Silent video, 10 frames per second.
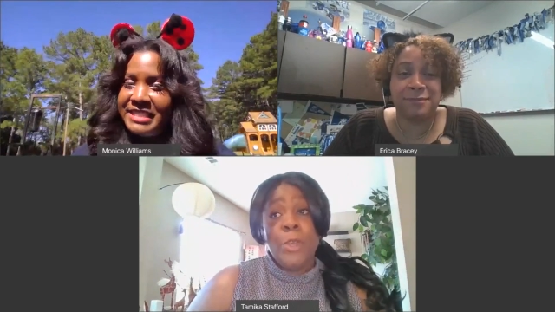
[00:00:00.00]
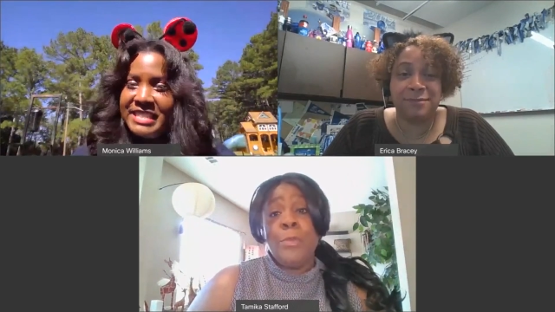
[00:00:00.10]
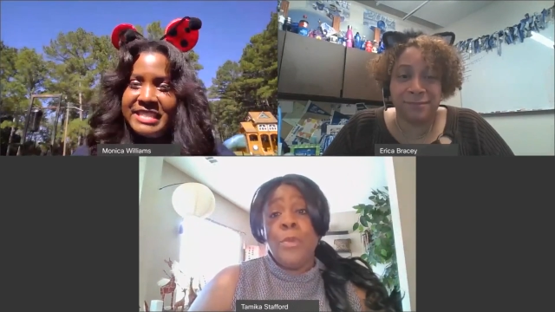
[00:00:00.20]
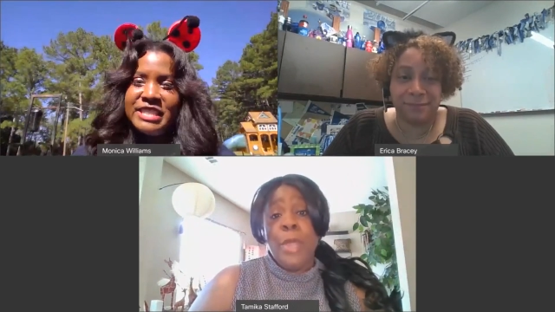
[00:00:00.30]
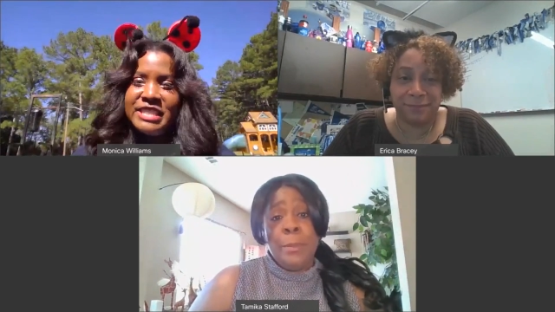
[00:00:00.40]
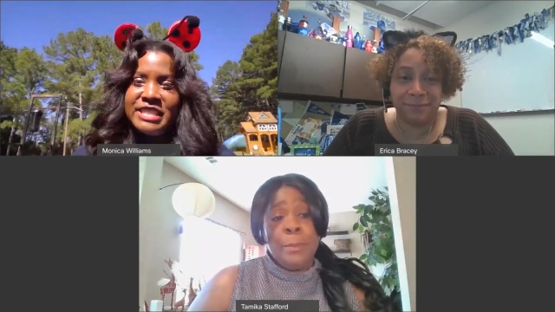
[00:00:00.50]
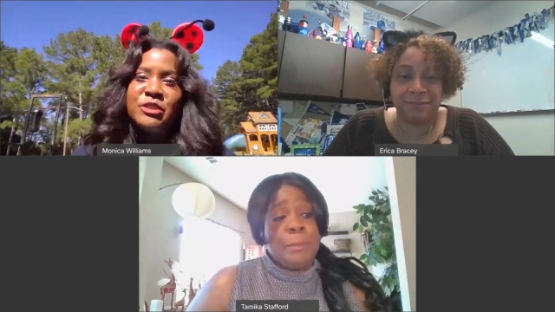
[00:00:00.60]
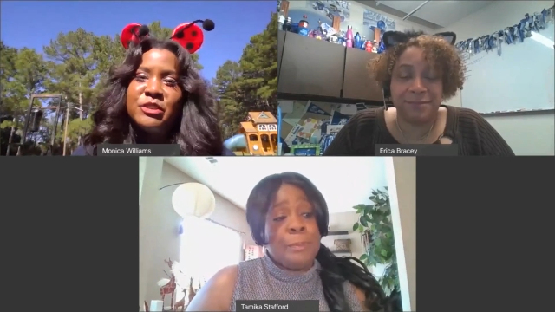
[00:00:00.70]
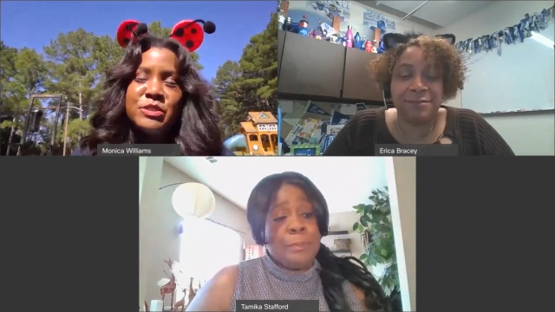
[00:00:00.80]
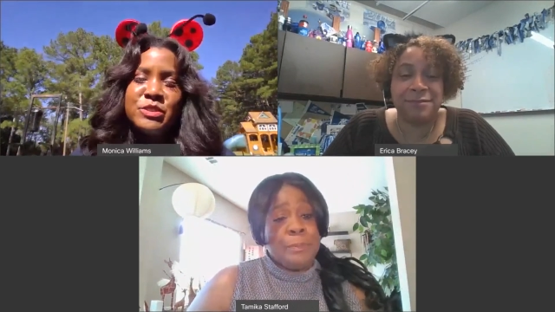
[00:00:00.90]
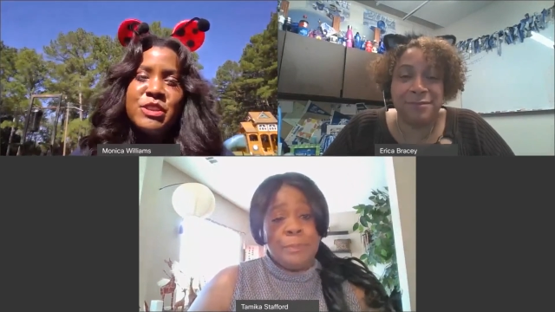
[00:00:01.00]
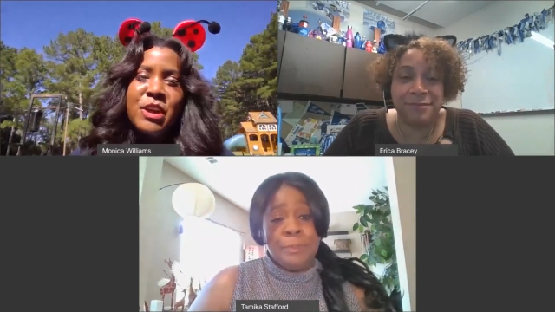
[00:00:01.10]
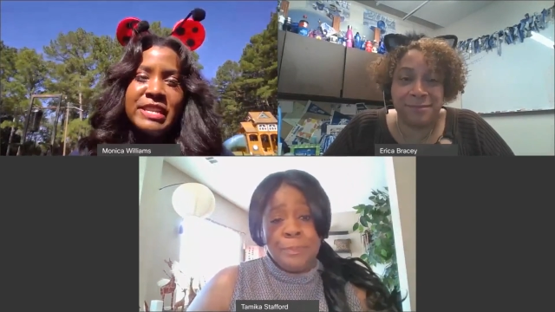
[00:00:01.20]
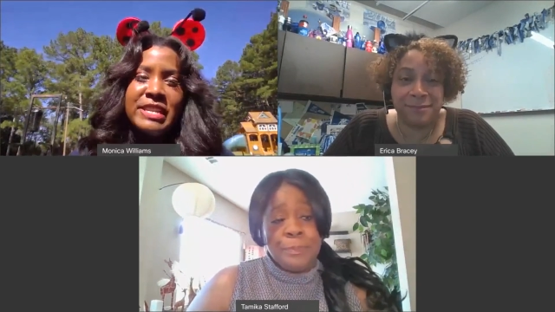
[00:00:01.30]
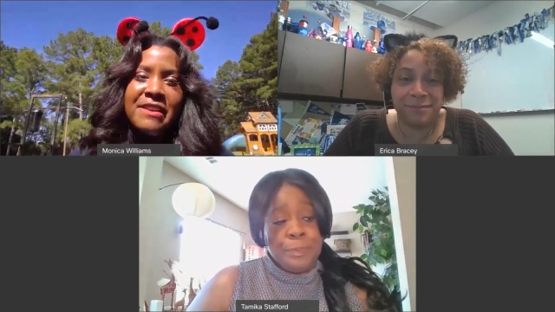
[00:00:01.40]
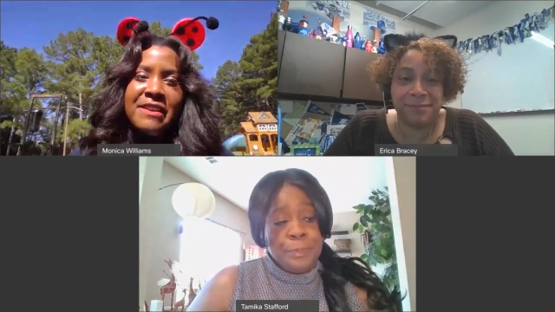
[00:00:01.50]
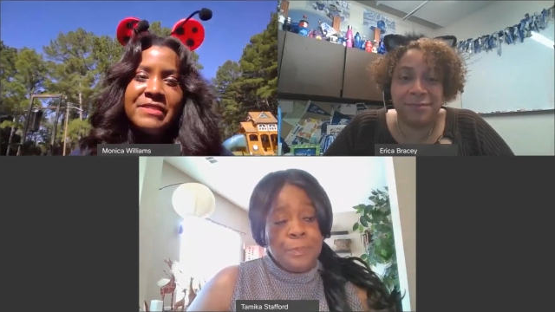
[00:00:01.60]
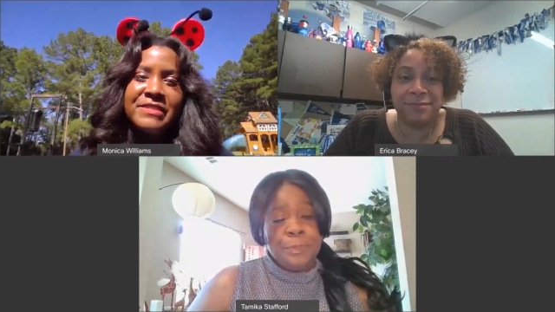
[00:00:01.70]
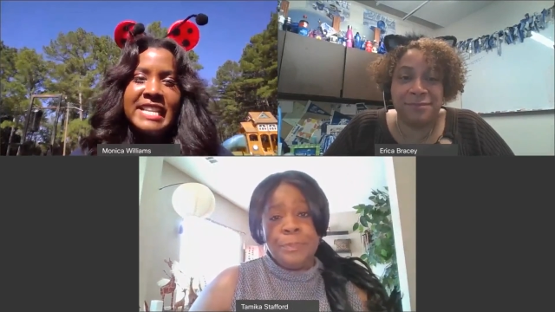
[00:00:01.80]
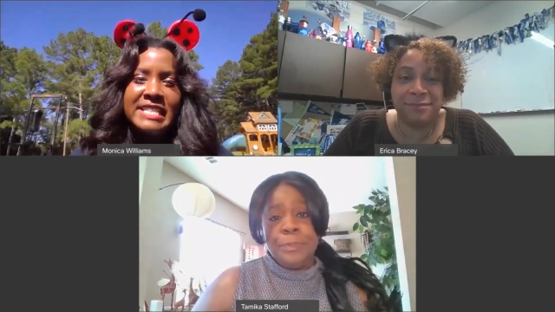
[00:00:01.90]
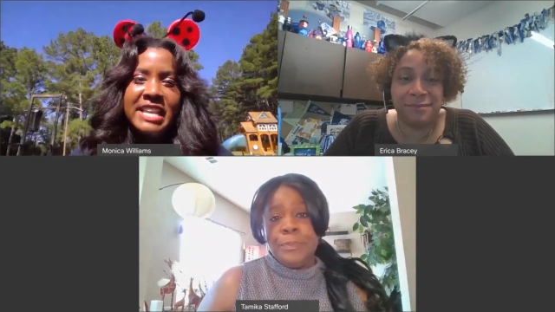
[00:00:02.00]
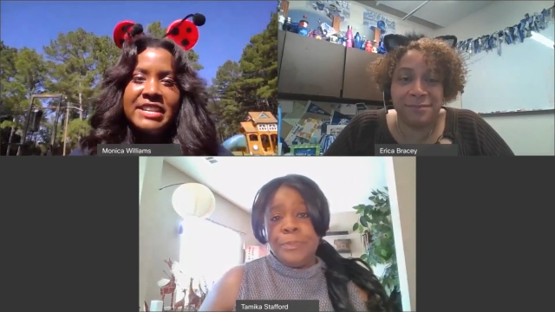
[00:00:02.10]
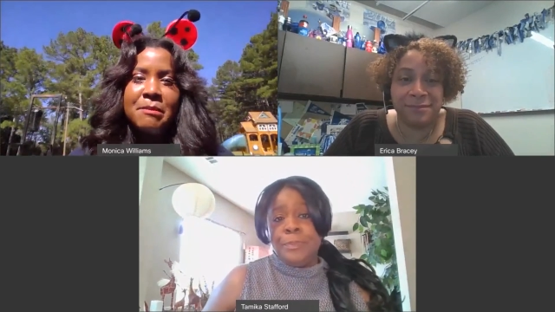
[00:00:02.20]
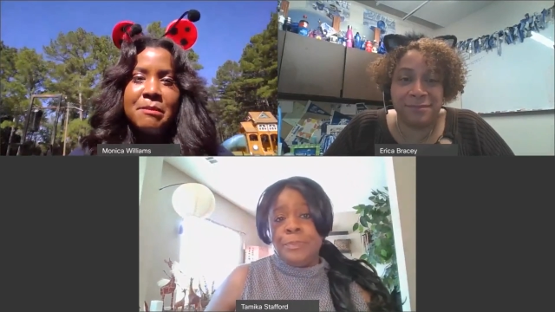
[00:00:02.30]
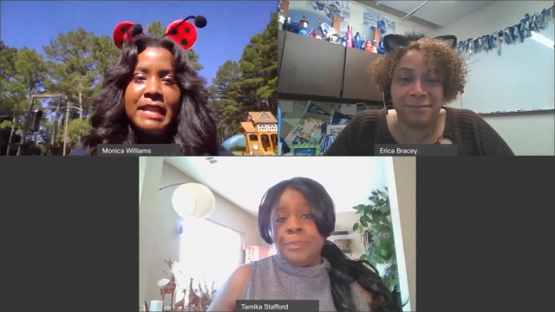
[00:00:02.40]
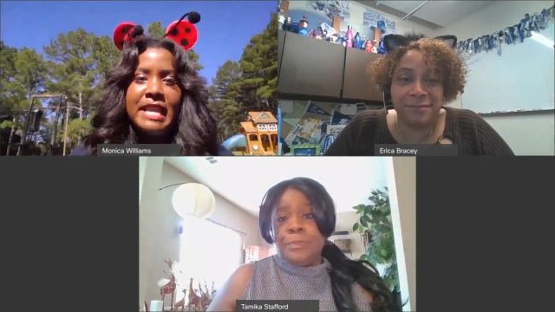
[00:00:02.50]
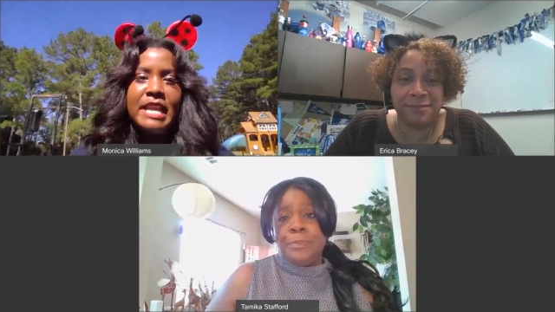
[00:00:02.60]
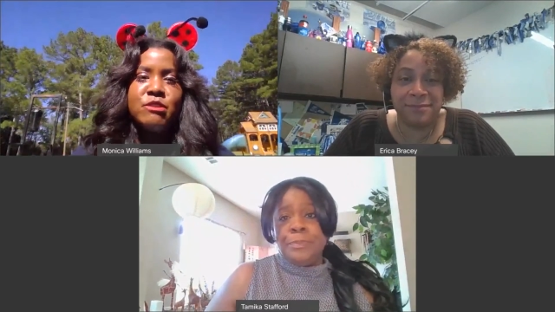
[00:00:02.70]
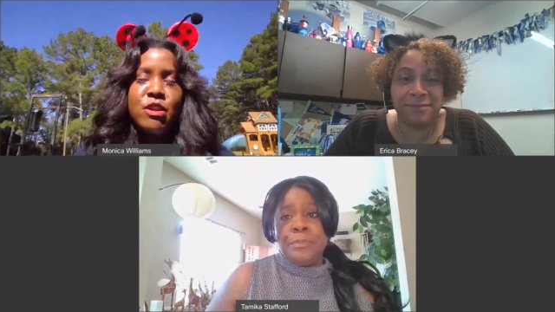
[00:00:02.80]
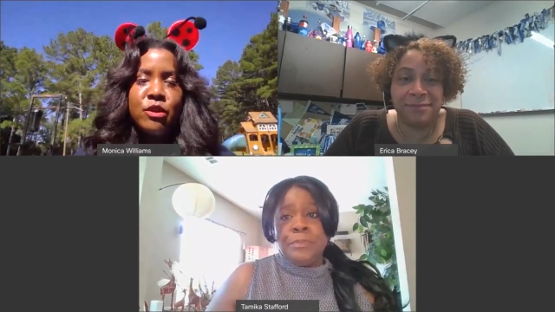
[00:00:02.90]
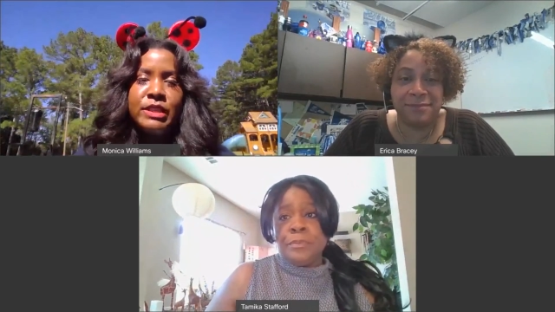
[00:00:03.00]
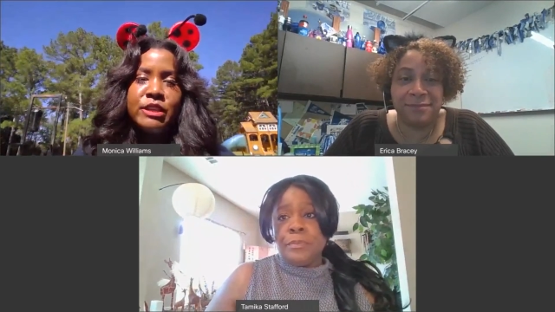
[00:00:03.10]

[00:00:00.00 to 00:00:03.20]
Speaker 1: So you, you know the obvious answer there is somebody that you know,